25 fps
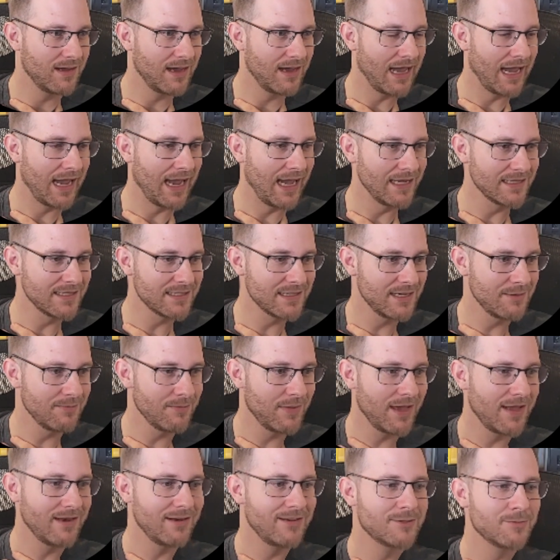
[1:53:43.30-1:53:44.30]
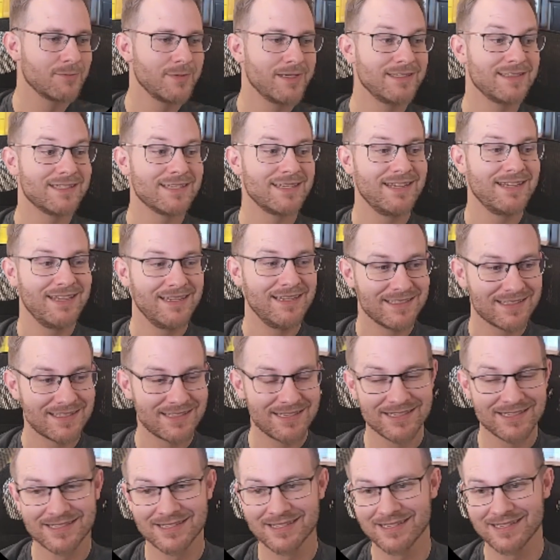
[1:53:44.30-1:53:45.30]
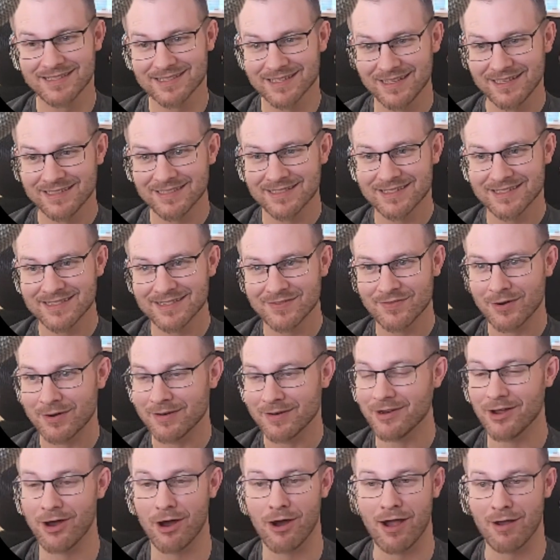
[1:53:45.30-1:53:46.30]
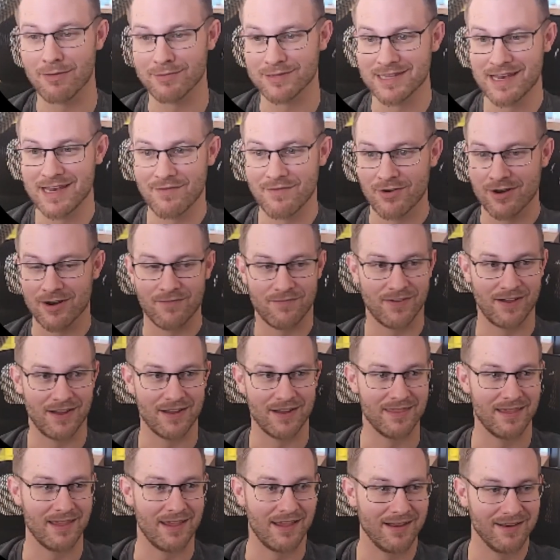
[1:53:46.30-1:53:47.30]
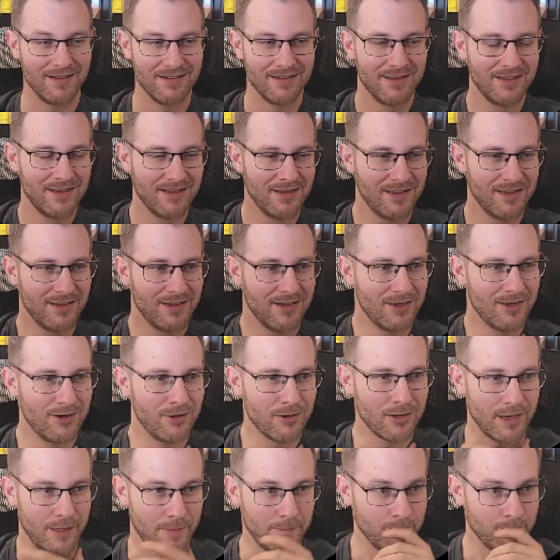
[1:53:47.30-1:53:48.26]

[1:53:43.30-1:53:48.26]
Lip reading: Asset management, instances, instance variable. No, I was never going to find that. Okay.